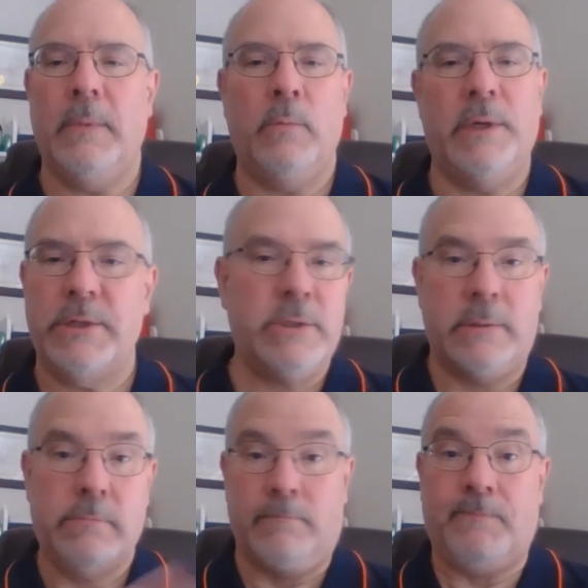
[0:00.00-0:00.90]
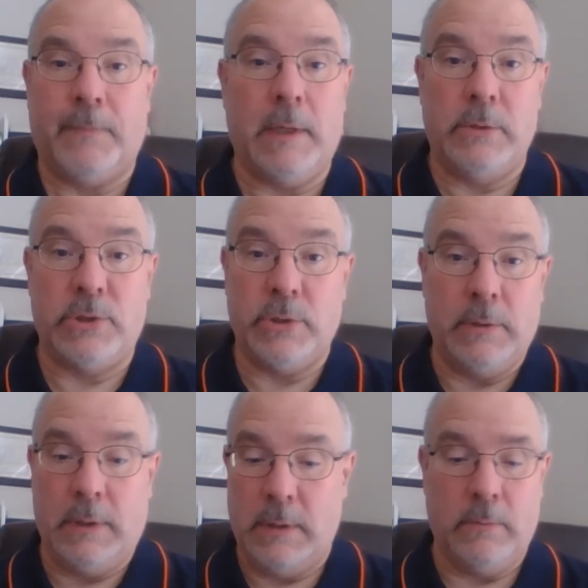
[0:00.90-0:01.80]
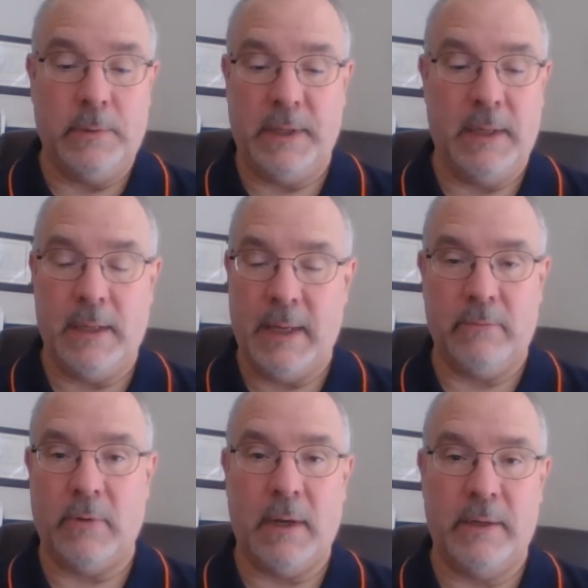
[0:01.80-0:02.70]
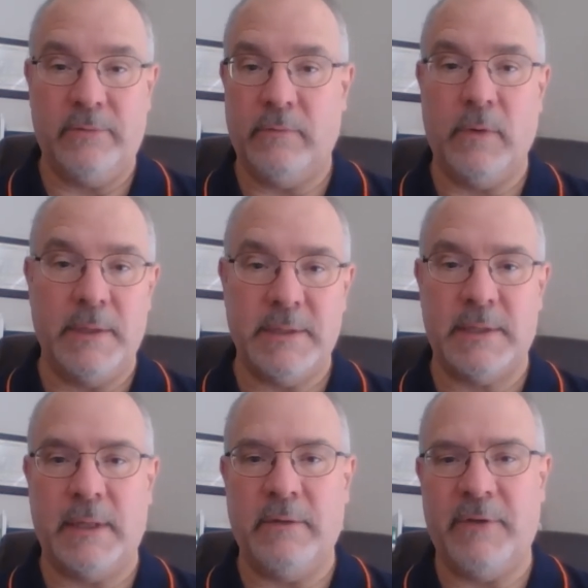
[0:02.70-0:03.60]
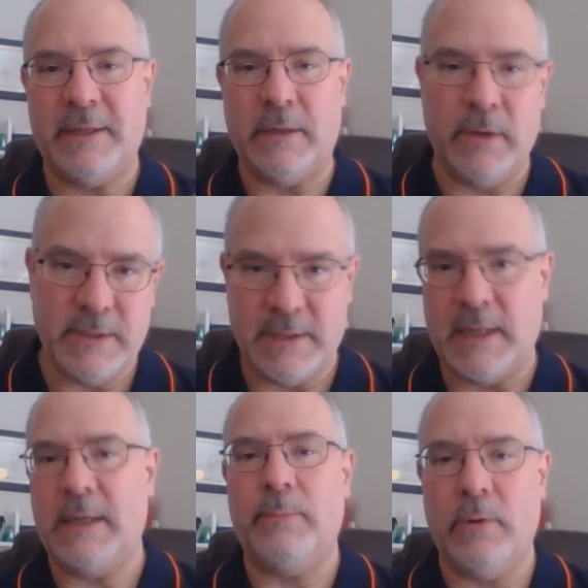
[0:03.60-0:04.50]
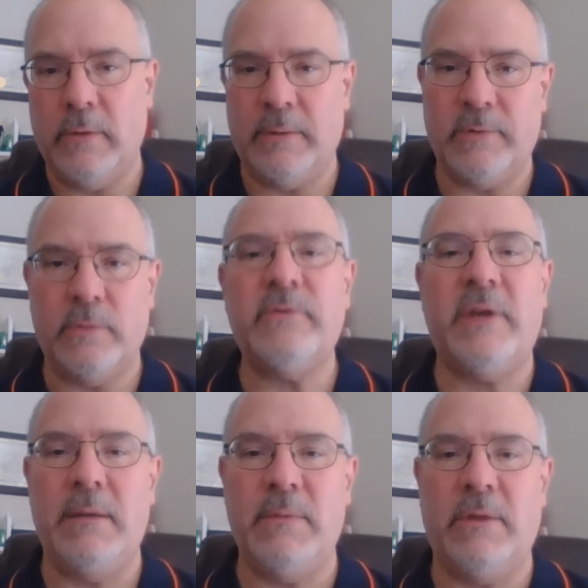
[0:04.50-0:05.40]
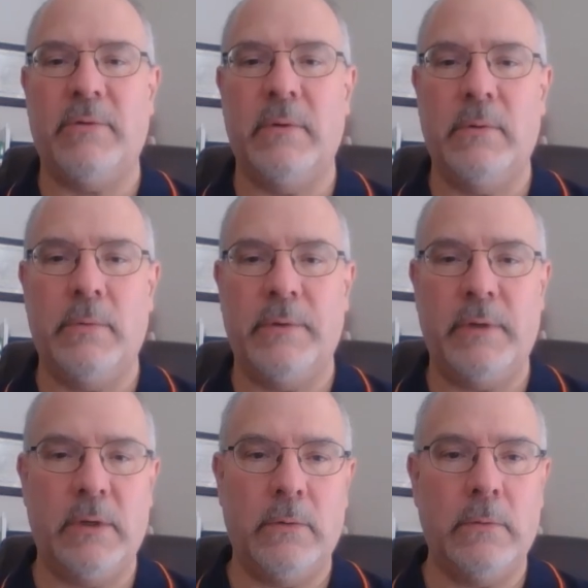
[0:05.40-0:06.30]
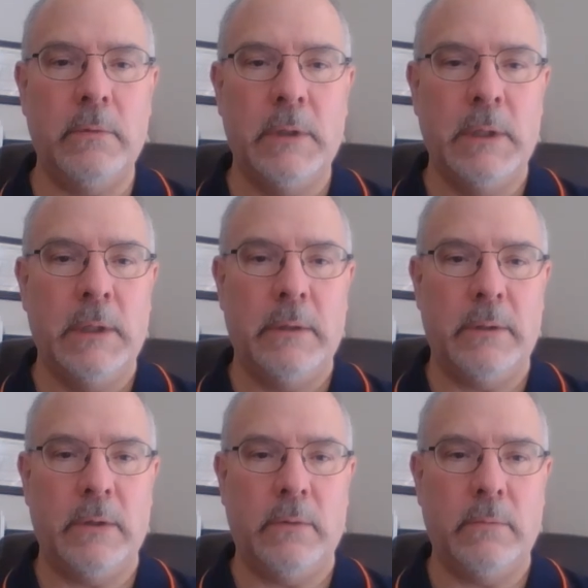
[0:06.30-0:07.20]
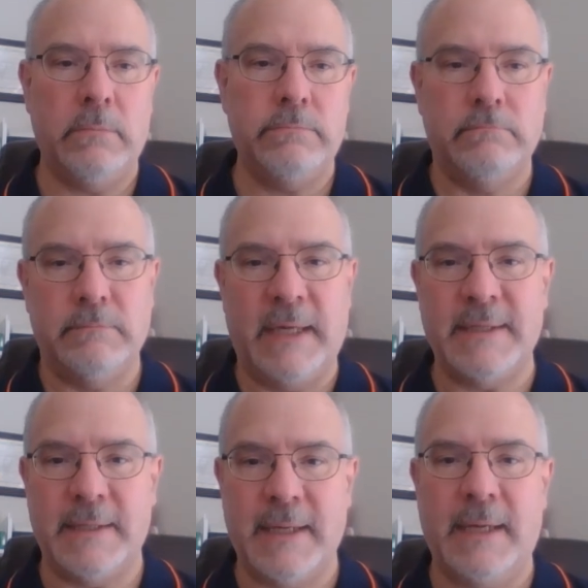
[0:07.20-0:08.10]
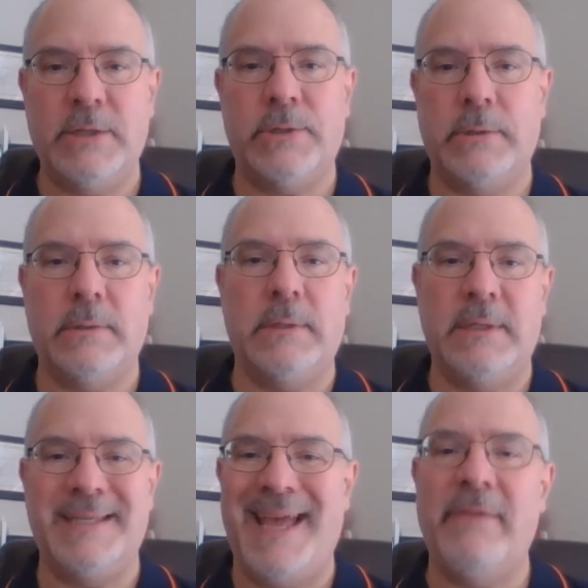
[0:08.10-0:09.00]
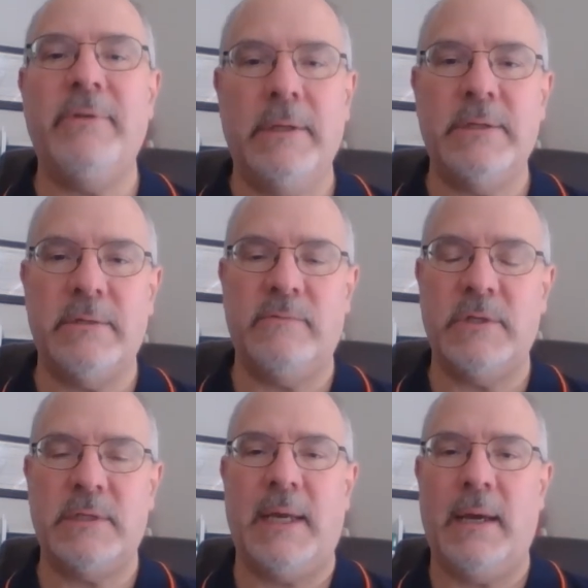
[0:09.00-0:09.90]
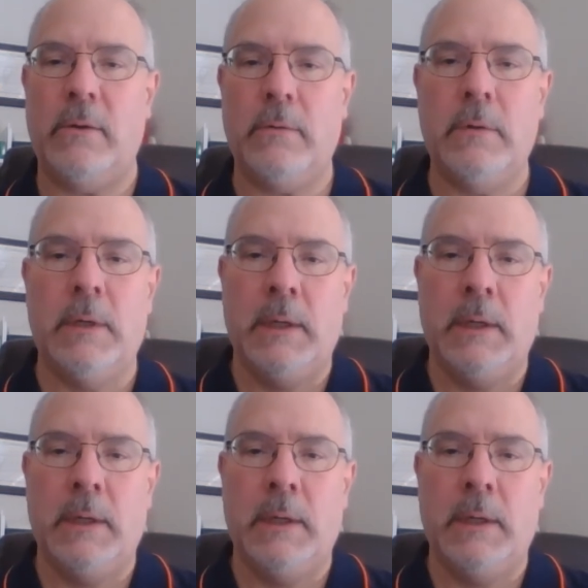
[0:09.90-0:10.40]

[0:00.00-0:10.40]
which should, with the rise of Great Society, the fact that Great Society programs go steaming through with no hesitation is evidence of just how